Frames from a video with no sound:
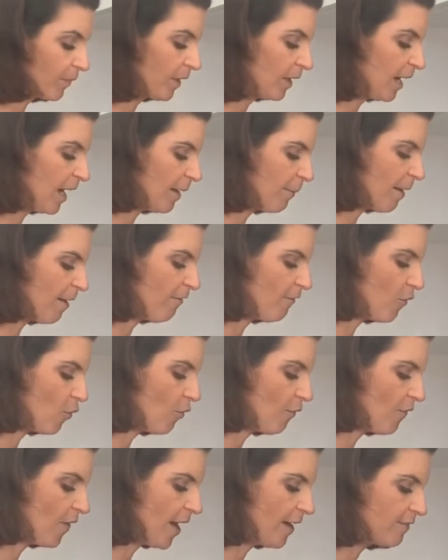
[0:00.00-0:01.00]
at about four or
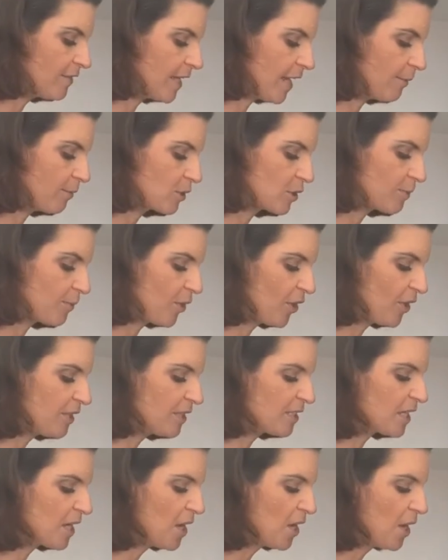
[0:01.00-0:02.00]
five tablespoons.
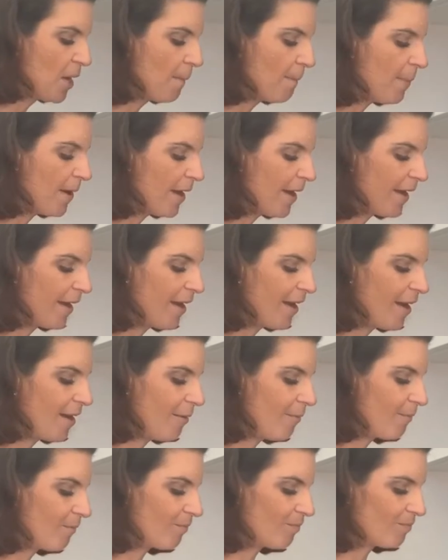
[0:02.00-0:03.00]
But
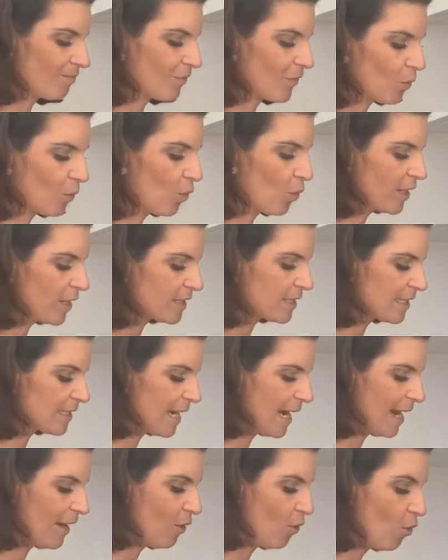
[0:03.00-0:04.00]
um, once
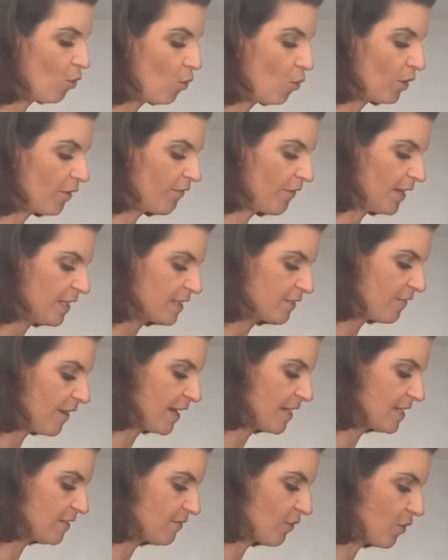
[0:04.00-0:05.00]
now all of these veg
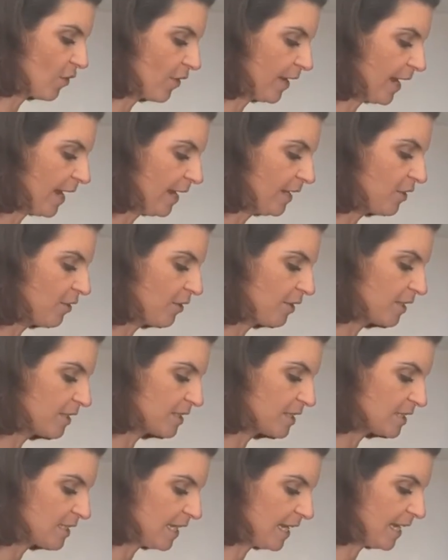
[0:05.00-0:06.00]
have gone in, you can
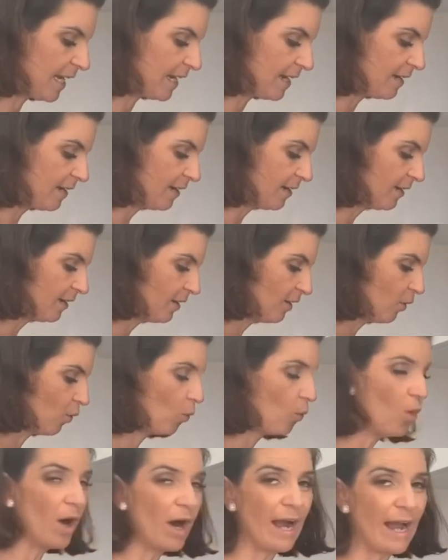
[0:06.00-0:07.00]
see
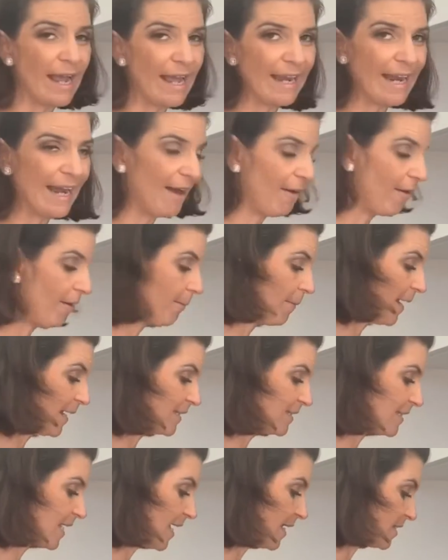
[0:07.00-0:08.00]
why and how it makes
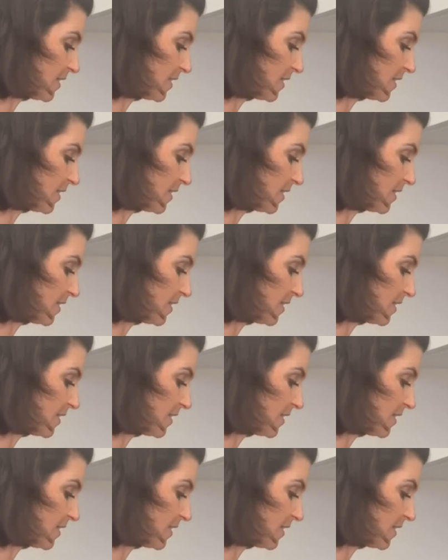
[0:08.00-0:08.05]
sense.